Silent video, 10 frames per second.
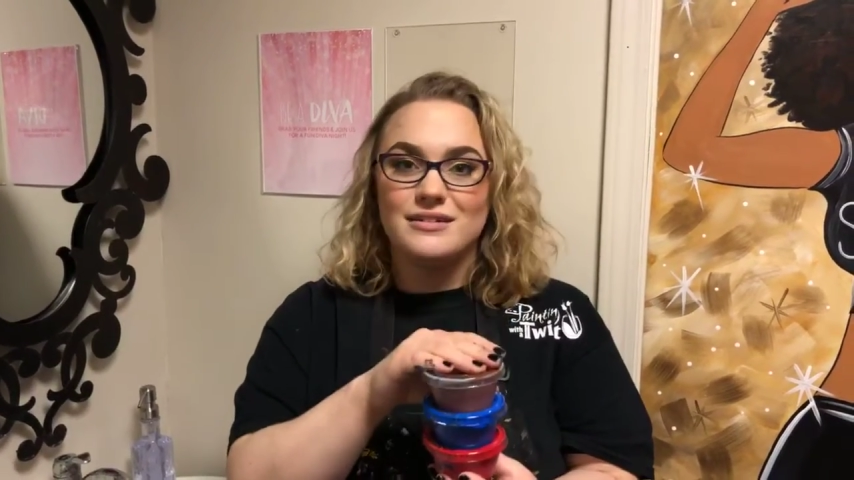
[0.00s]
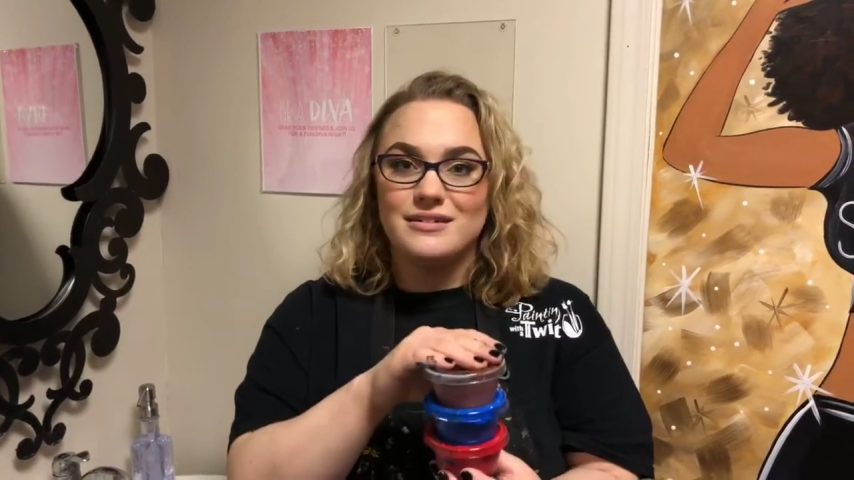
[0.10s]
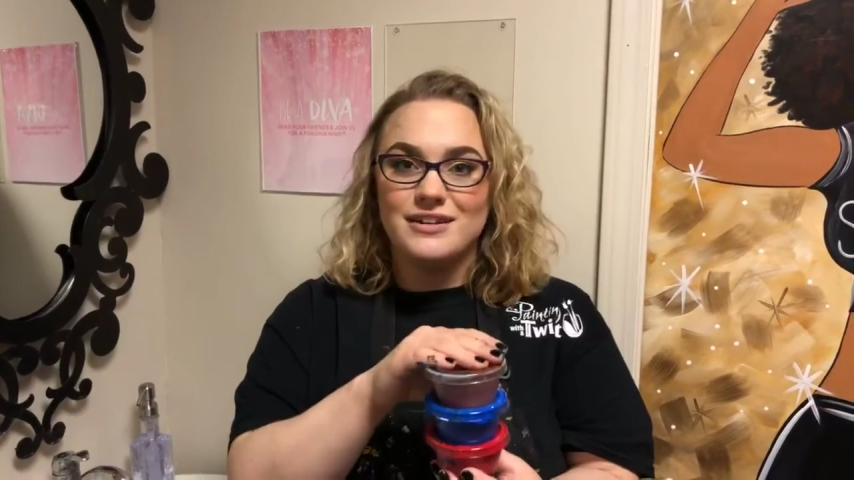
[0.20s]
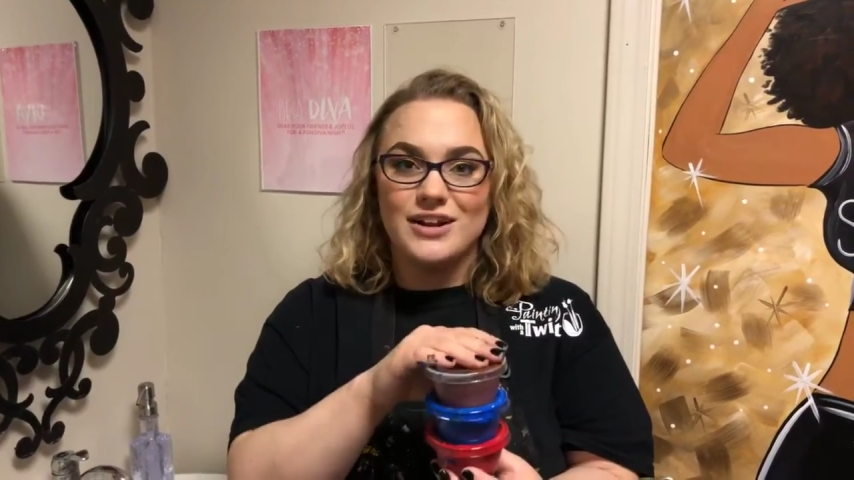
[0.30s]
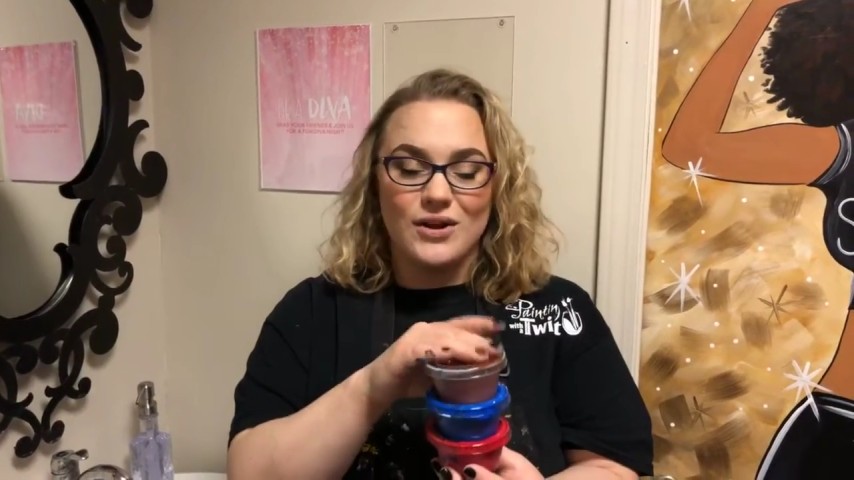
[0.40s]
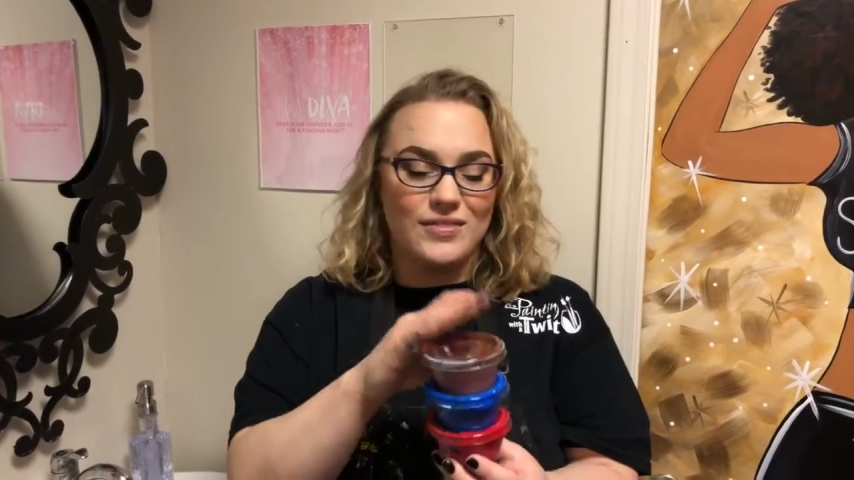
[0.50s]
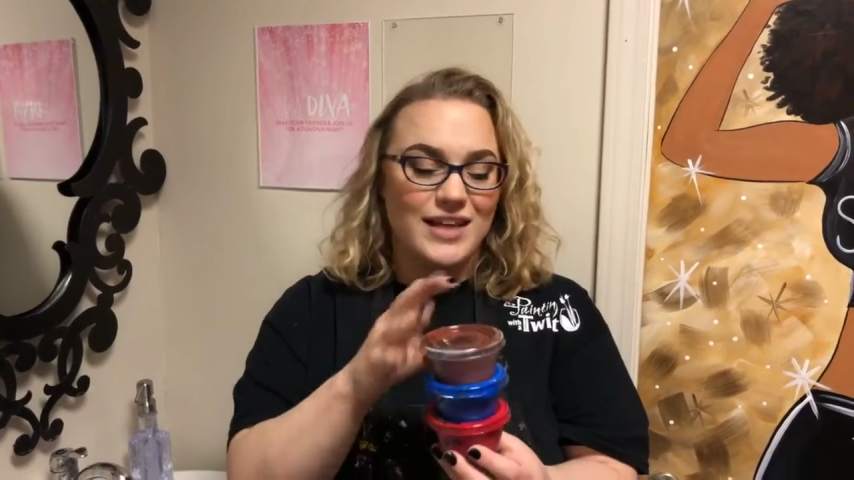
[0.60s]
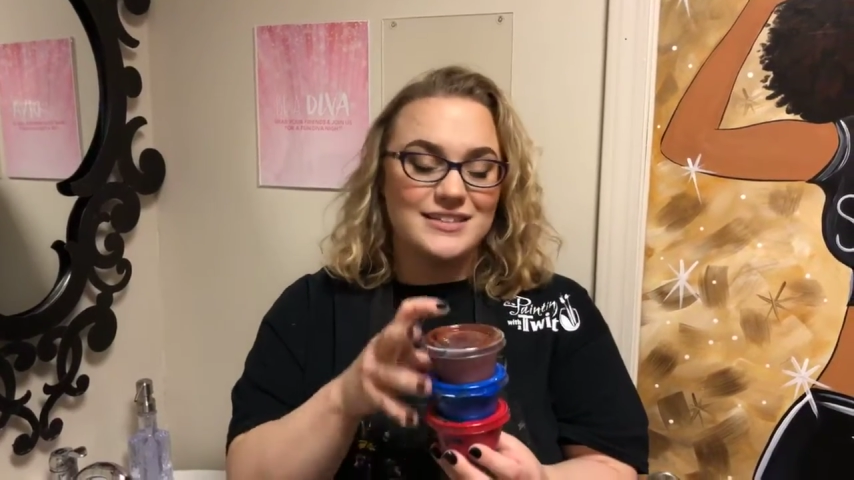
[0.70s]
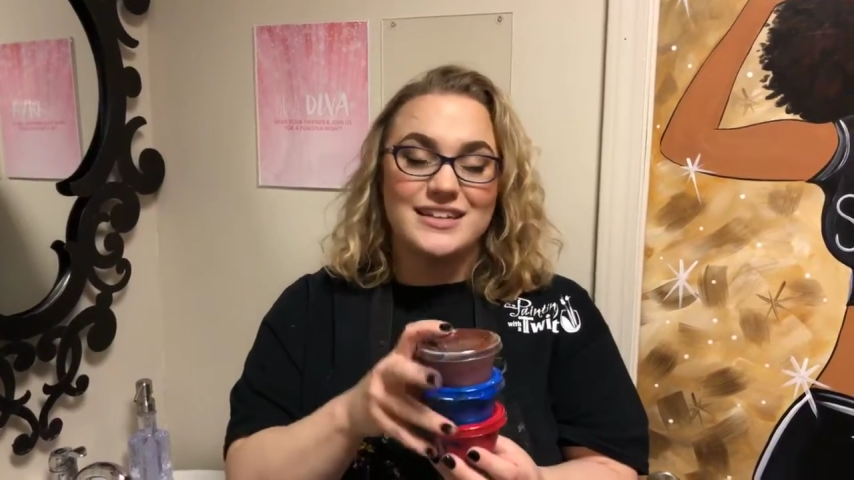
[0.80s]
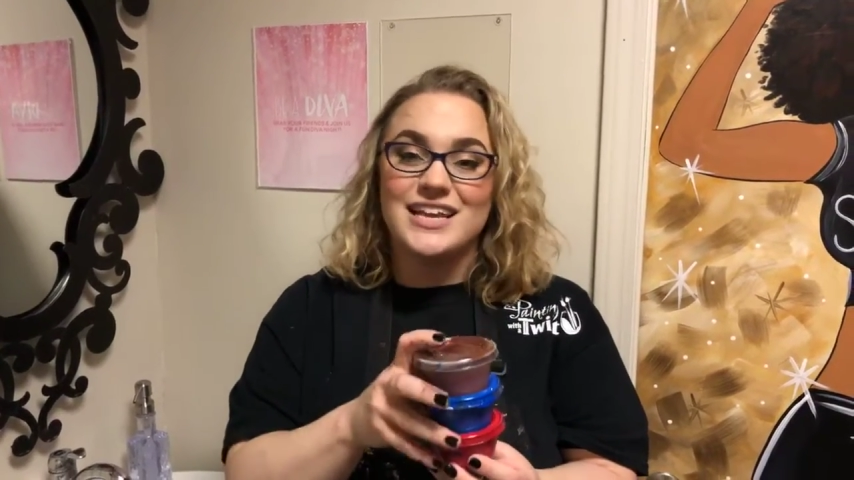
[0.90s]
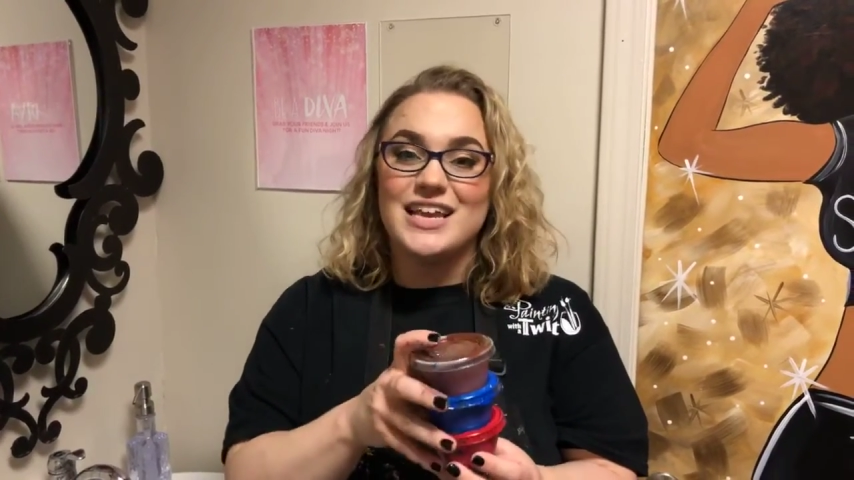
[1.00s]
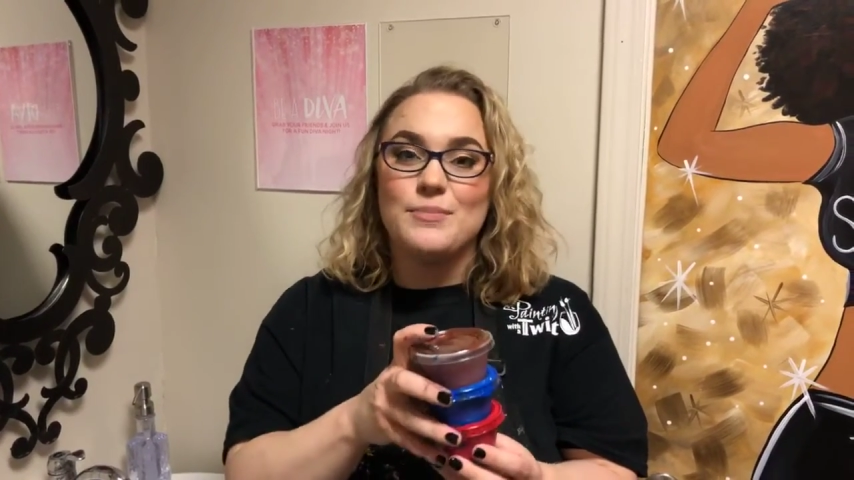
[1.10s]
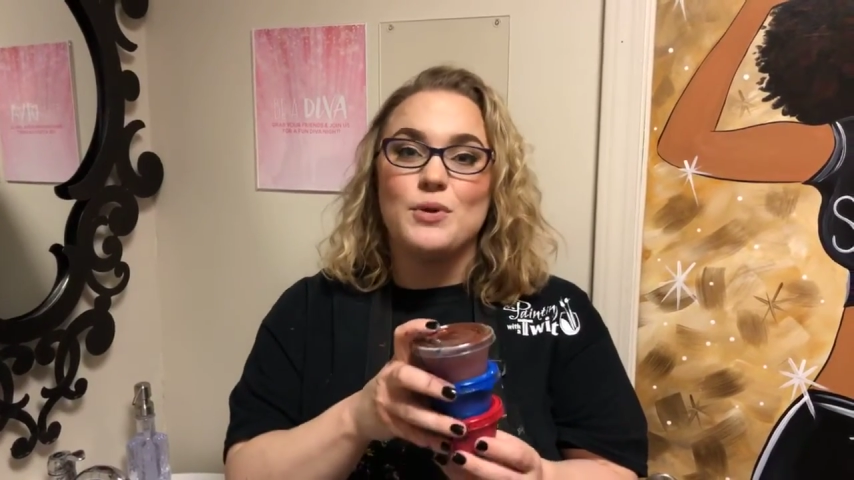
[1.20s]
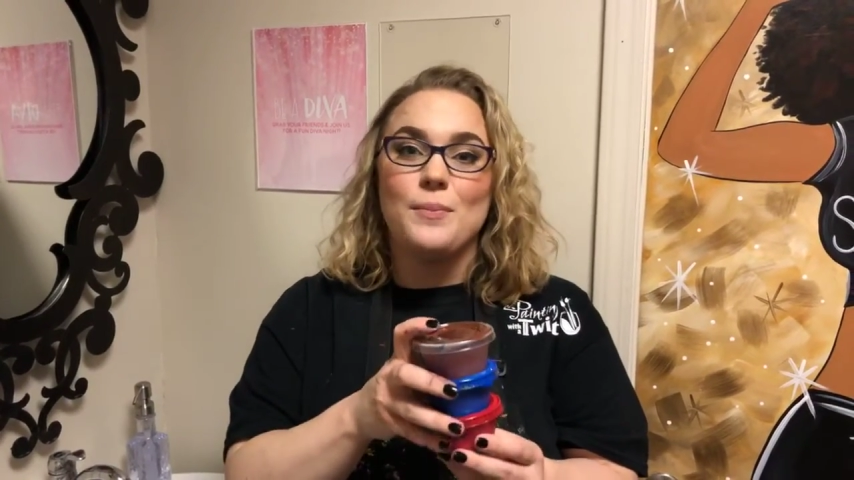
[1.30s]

and that's going to keep your